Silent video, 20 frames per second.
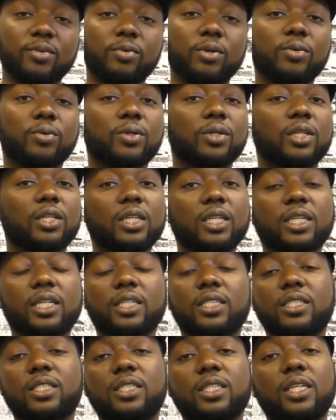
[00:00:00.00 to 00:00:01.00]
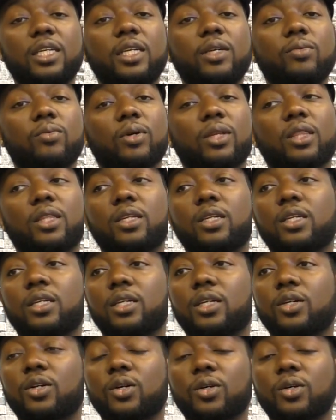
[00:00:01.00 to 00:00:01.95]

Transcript: We will look and see what the